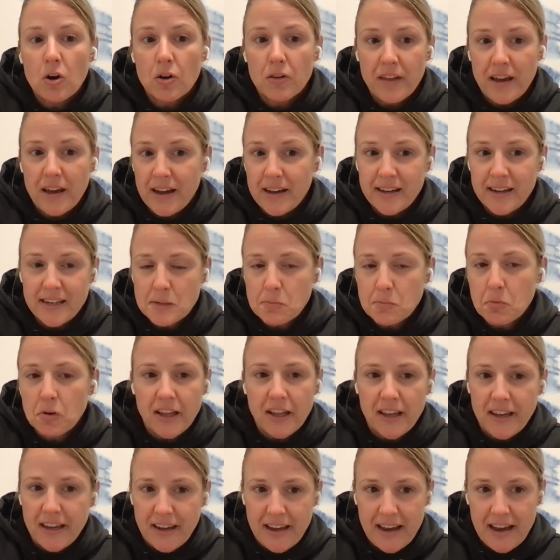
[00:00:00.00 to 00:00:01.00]
all that, it's
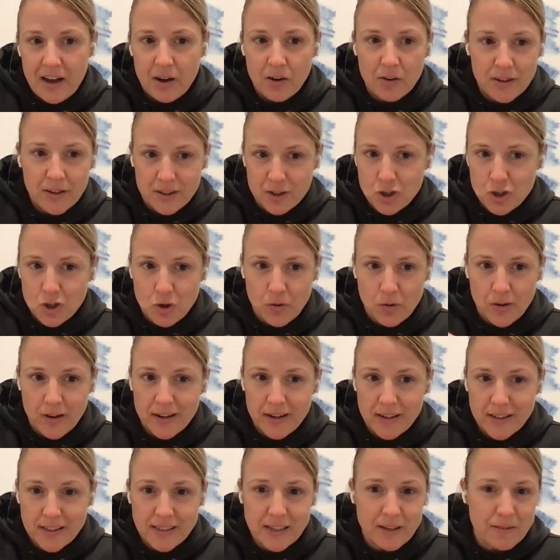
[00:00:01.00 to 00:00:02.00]
playing out, it's
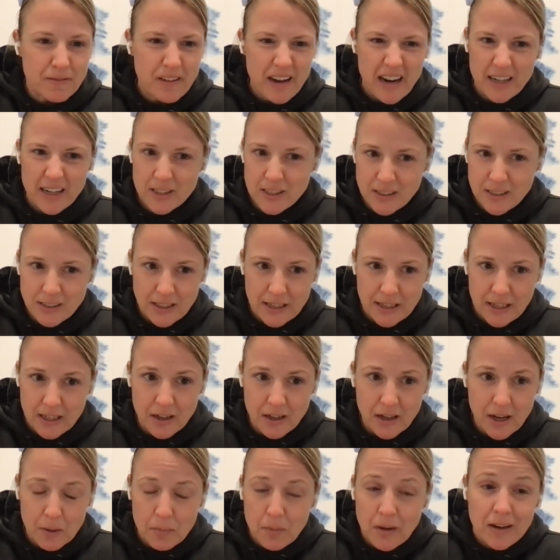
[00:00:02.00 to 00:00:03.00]
showing us. In fact,
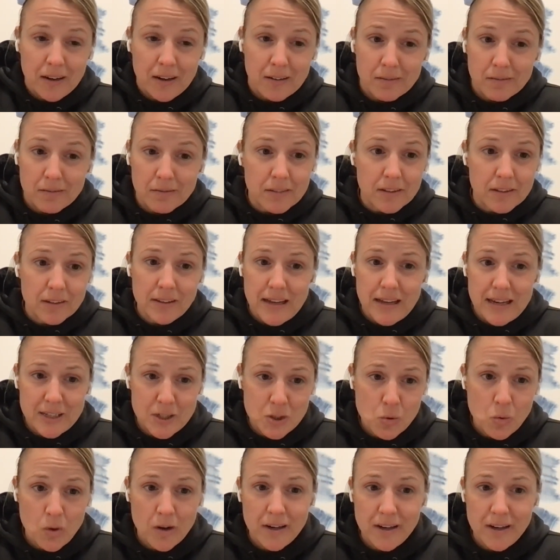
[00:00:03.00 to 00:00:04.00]
the last